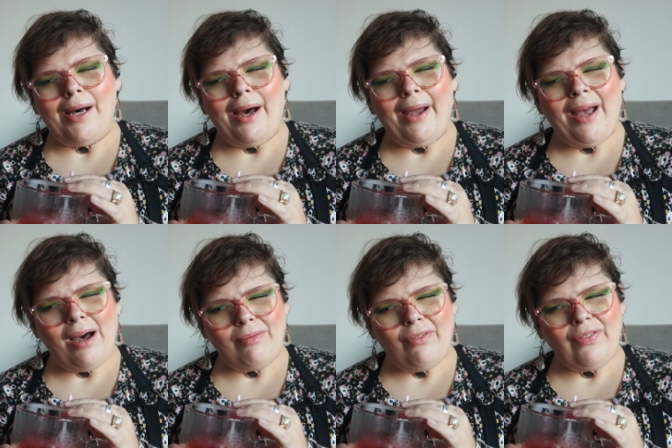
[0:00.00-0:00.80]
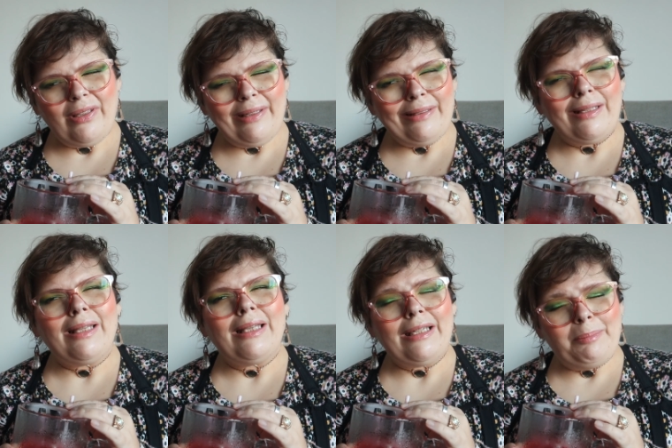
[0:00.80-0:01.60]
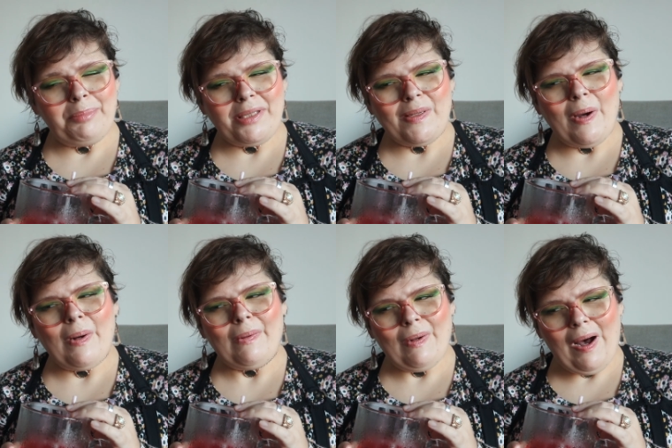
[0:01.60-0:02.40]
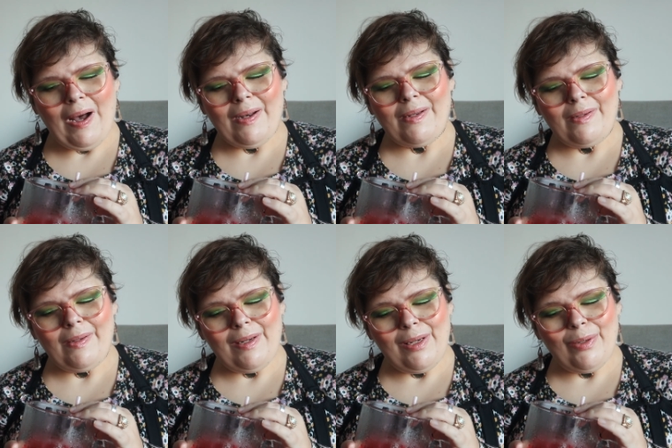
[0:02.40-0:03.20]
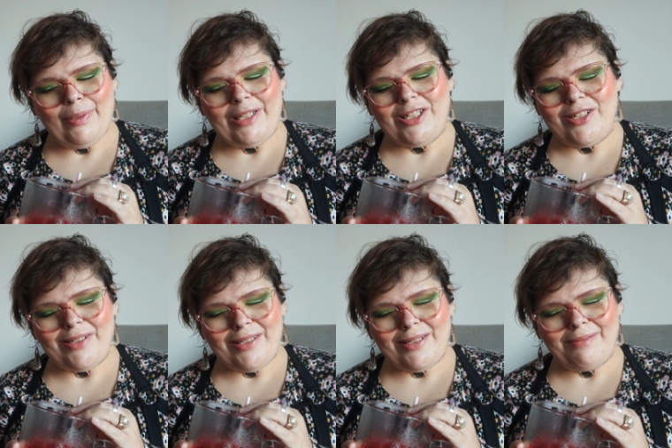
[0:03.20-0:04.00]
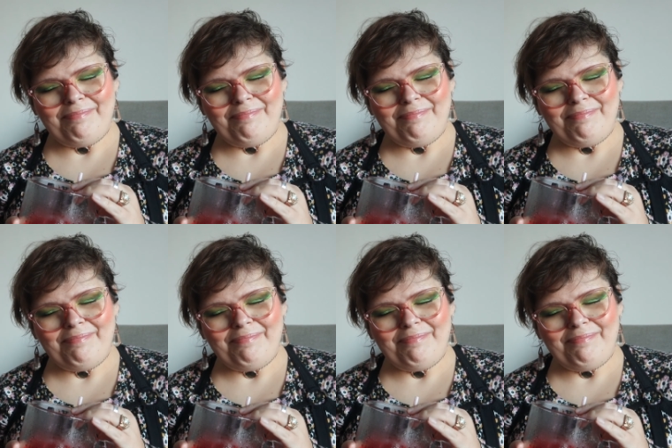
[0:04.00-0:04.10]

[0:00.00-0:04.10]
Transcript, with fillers: I have a feeling the lips are not new. It's just,